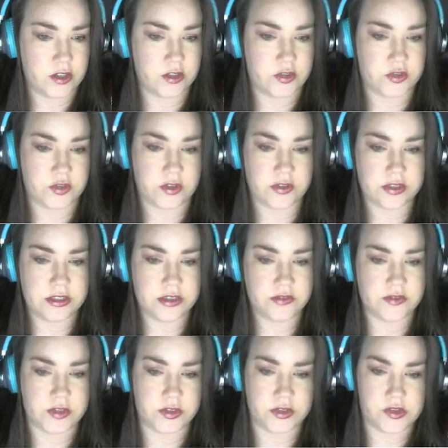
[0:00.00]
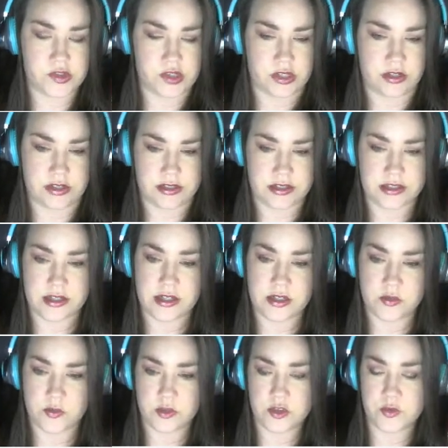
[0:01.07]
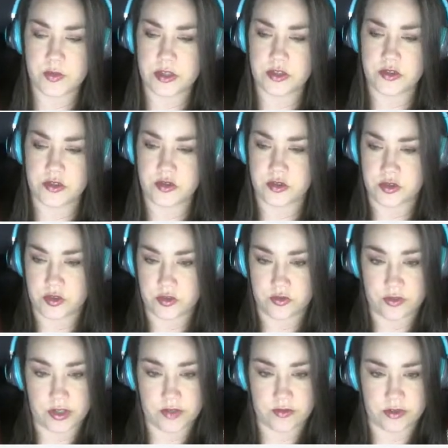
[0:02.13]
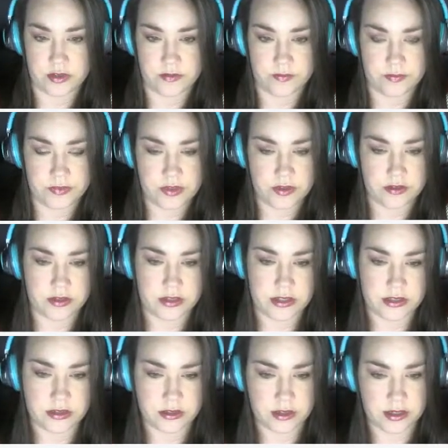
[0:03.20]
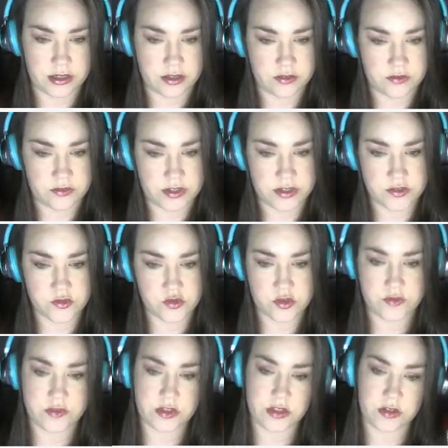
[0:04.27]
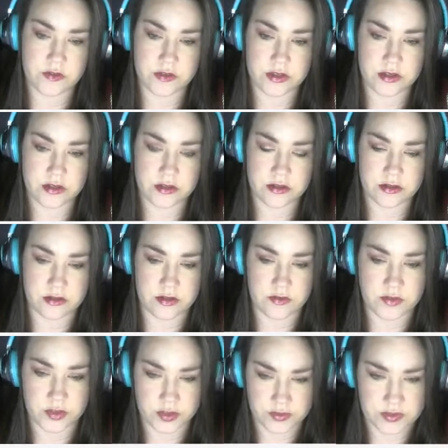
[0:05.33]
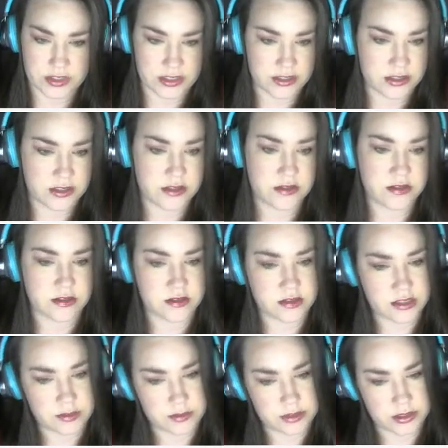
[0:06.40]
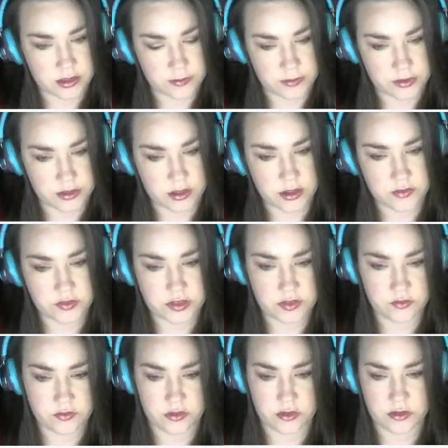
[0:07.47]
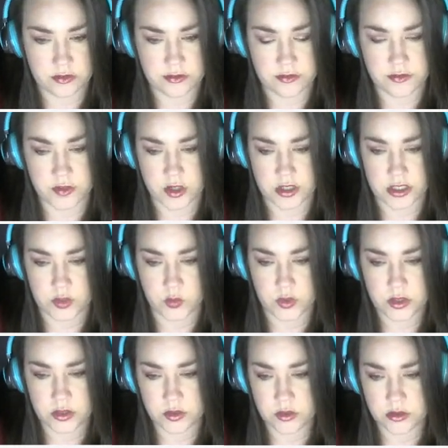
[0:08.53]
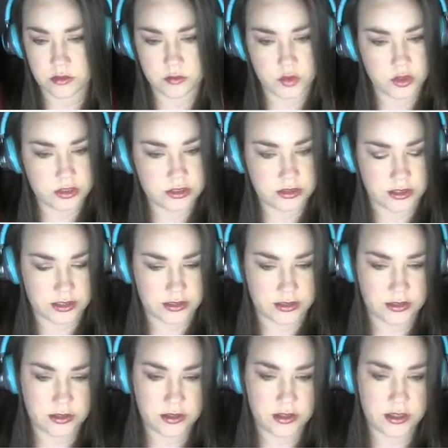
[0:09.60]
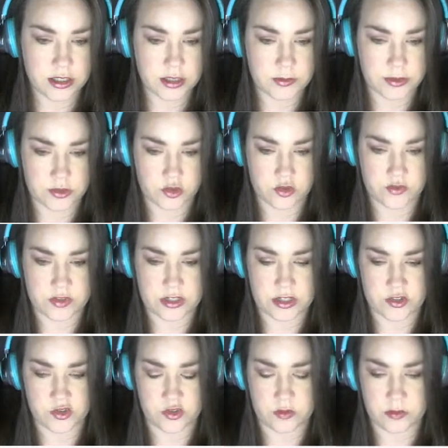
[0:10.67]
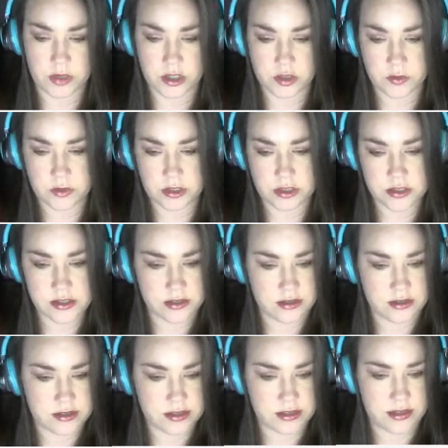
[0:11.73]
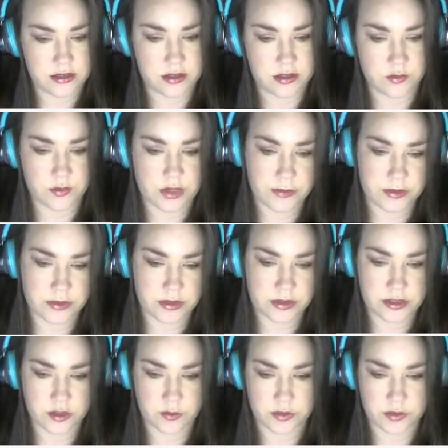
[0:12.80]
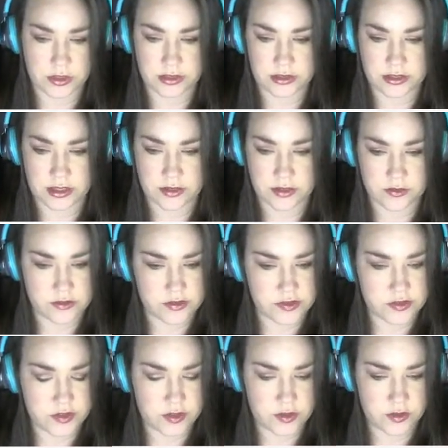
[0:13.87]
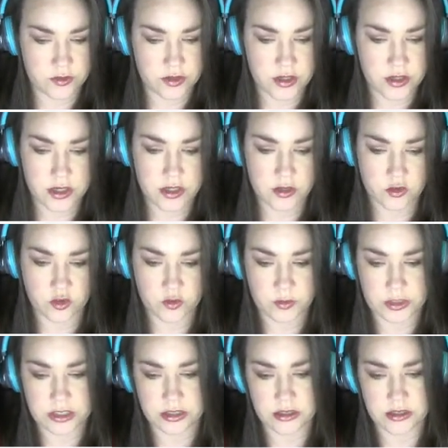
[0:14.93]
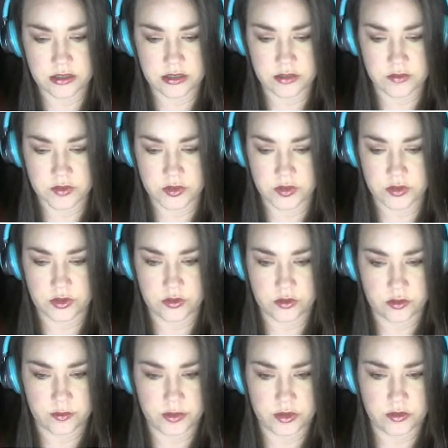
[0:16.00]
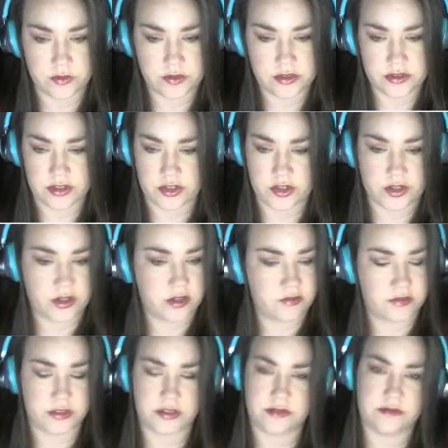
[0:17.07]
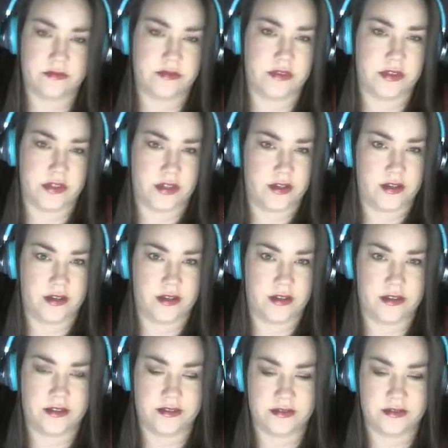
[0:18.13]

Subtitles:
You're scrolling the photo sharing site. Which picture do you favorite? The dandelion fuzz drifting over a field of daisies, a steaming cup of coffee in front of a foggy window in the morning light, a picture of a national monument at sunset, a rabbit and deer playing together in the snow, an old man in a difficult yoga pose, the coffee. Duh.